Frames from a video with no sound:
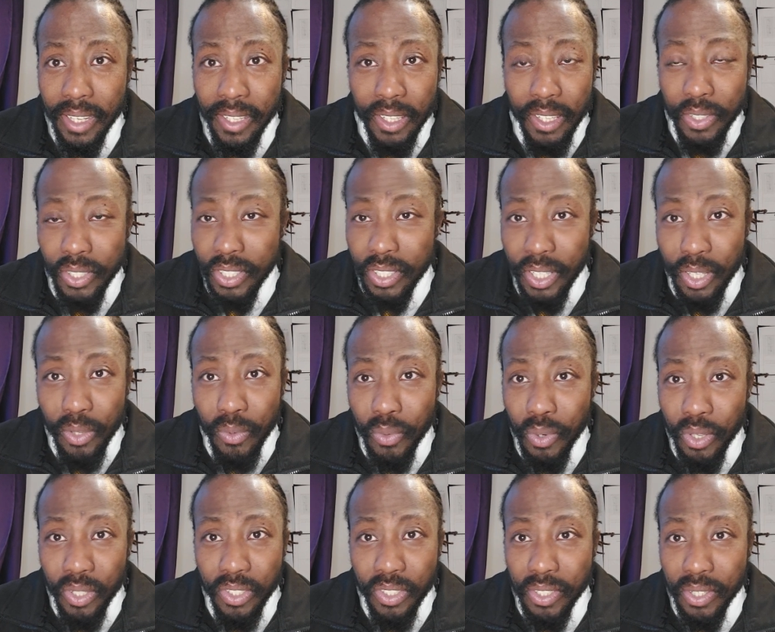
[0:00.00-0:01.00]
They still
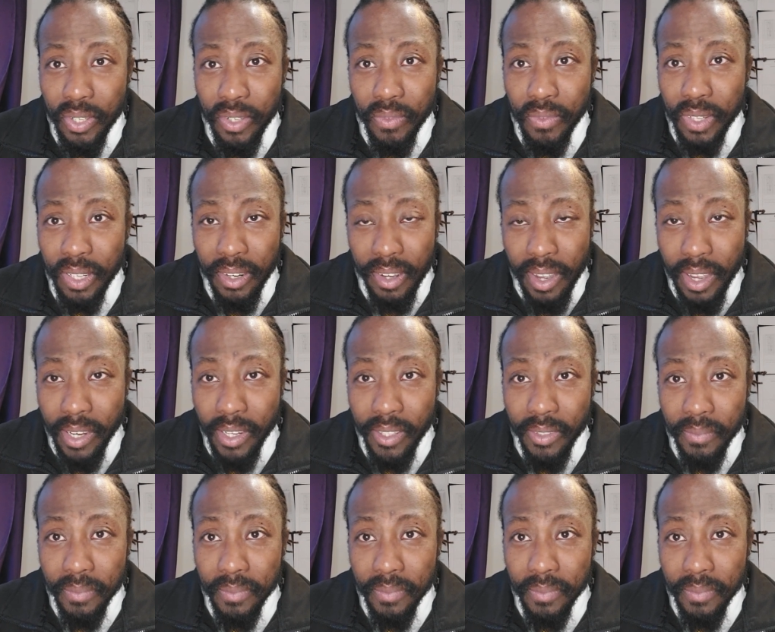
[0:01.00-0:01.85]
weren't serving God.